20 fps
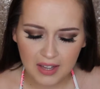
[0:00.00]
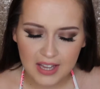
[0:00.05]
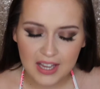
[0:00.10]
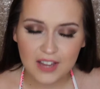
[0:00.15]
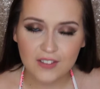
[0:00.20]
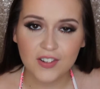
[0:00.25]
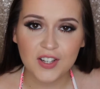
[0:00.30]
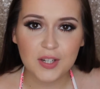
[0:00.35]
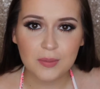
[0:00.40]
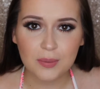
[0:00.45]

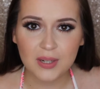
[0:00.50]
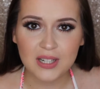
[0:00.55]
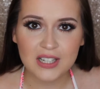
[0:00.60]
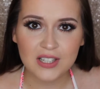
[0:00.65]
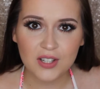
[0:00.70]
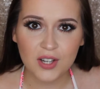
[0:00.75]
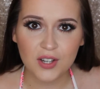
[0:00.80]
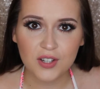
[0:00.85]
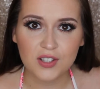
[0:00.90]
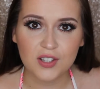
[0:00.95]
If anybody
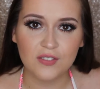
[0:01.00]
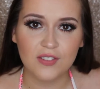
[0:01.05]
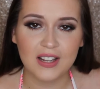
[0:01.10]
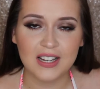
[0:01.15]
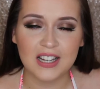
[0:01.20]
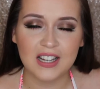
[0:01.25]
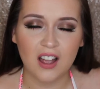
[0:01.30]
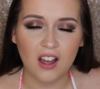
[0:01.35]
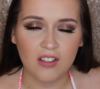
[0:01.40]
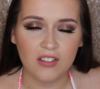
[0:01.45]
knows of
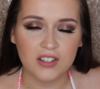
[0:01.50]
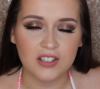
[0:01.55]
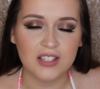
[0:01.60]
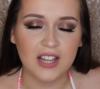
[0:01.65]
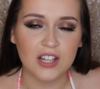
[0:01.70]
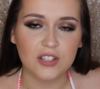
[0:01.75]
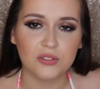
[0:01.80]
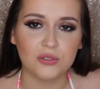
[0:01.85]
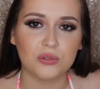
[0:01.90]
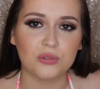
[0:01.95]
any other
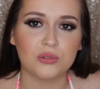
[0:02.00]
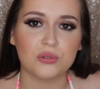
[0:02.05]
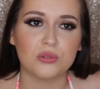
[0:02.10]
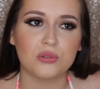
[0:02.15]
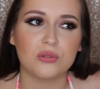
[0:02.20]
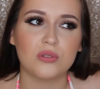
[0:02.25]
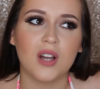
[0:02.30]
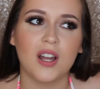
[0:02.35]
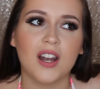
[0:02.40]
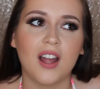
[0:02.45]

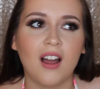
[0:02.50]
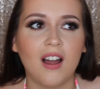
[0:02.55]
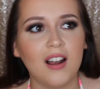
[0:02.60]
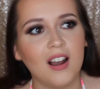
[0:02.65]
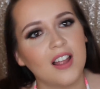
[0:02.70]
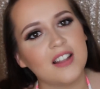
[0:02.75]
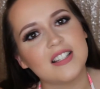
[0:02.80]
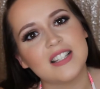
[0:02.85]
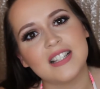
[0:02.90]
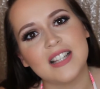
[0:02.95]
natural kind of
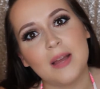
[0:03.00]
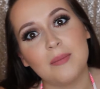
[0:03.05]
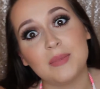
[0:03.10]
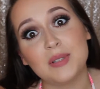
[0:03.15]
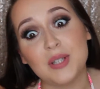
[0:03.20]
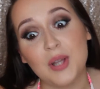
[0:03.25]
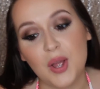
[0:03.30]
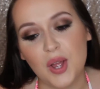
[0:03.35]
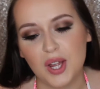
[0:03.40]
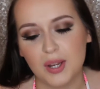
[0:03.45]
highlighters, let me
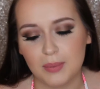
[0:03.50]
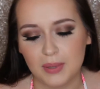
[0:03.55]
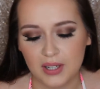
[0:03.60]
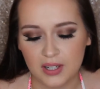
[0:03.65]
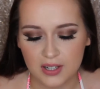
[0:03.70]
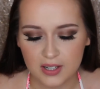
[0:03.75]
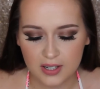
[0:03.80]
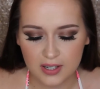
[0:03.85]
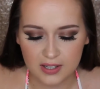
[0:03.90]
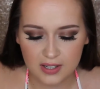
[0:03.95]
know,
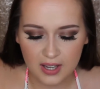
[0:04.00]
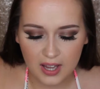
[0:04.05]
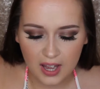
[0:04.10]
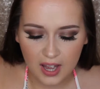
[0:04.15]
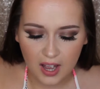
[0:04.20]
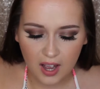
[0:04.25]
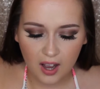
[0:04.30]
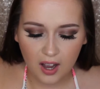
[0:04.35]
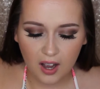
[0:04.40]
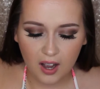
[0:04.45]
because
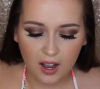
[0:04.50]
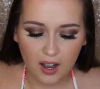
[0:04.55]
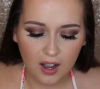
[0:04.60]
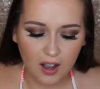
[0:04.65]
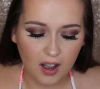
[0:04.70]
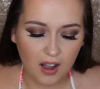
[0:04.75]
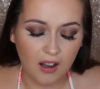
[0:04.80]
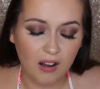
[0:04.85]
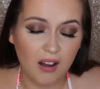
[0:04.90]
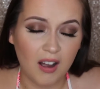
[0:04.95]

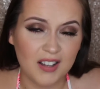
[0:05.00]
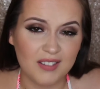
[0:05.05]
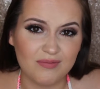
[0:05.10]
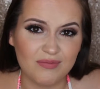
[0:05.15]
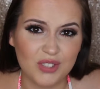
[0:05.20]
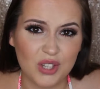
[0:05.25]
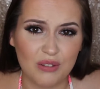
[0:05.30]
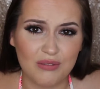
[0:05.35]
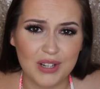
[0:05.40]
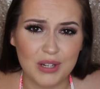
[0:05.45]
I
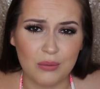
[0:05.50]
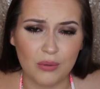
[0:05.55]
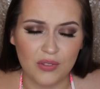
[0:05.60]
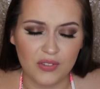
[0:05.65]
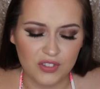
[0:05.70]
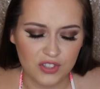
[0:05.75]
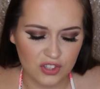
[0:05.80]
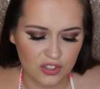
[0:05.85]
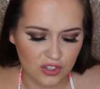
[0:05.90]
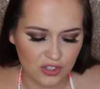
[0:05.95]
don't really
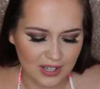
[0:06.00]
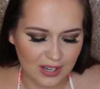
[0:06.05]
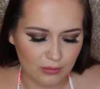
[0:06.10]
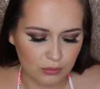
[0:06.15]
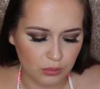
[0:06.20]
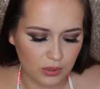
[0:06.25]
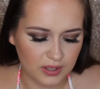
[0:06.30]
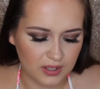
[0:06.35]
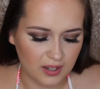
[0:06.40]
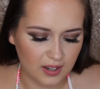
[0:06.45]
want to just have
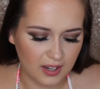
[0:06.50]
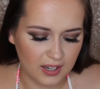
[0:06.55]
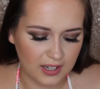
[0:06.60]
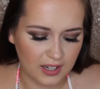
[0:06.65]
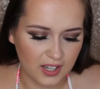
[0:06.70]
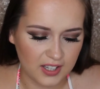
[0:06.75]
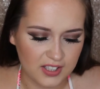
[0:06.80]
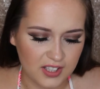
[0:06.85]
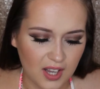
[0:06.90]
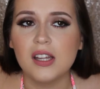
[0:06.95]
one
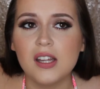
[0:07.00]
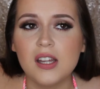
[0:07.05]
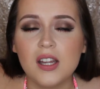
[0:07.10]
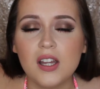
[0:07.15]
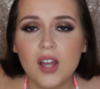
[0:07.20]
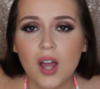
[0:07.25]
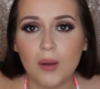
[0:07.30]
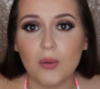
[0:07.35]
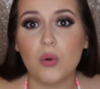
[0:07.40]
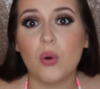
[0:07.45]
highlighter.
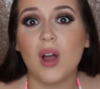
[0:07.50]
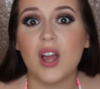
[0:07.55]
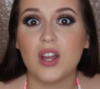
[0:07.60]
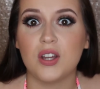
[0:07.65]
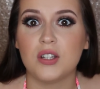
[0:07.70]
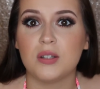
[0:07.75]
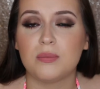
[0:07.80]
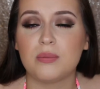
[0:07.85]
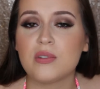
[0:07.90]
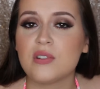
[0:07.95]
I'm quite
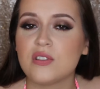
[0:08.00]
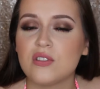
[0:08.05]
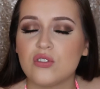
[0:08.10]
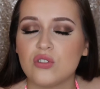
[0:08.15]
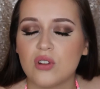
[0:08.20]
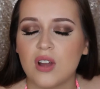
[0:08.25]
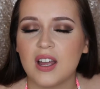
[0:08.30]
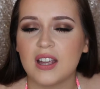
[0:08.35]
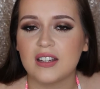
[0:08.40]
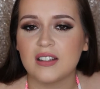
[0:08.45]
open to
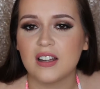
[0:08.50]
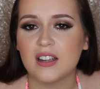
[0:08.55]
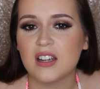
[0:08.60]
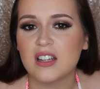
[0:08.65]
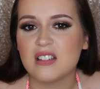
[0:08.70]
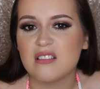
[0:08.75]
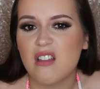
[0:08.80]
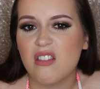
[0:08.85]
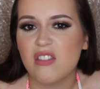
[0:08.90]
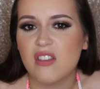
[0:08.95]
trying like
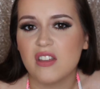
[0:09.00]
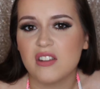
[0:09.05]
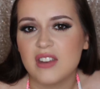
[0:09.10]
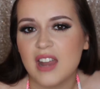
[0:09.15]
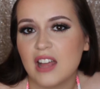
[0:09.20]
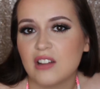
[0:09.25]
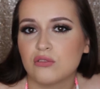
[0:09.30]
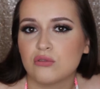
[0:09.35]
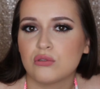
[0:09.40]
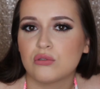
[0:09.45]
another
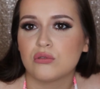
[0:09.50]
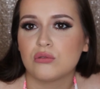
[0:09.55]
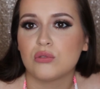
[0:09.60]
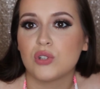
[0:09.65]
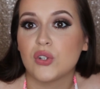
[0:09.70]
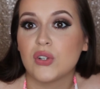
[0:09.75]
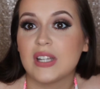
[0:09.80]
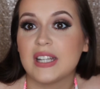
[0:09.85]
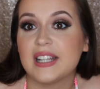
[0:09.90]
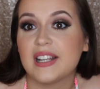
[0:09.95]
natural
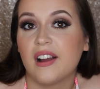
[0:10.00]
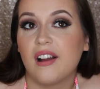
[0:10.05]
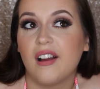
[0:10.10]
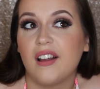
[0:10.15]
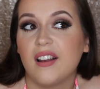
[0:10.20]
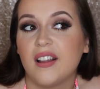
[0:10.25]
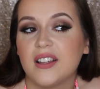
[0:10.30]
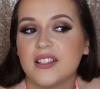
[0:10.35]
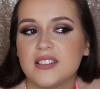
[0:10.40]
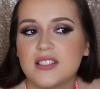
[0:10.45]
looking
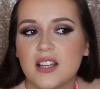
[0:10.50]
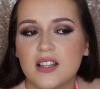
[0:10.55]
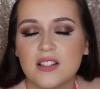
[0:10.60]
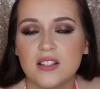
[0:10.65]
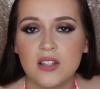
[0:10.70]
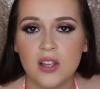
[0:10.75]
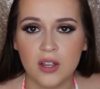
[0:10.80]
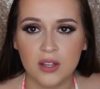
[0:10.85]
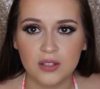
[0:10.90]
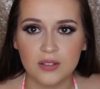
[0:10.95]
highlighter,
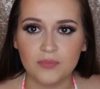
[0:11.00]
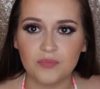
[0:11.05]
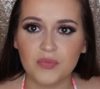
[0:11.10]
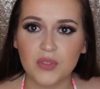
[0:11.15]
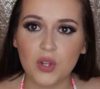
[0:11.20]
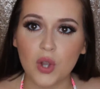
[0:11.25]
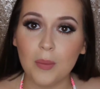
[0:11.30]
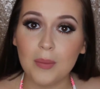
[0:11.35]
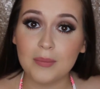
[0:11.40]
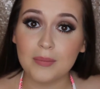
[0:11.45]
so
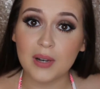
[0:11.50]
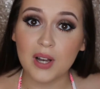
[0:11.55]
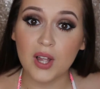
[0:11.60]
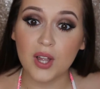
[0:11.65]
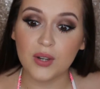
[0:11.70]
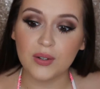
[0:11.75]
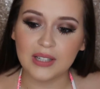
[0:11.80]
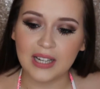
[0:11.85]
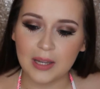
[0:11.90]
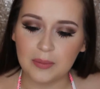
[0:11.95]
comment below
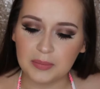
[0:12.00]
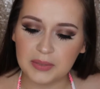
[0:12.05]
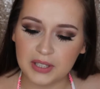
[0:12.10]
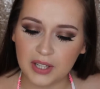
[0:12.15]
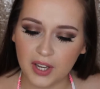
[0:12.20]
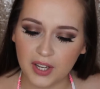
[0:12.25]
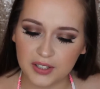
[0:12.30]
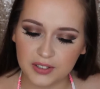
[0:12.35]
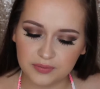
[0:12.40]
and let me know.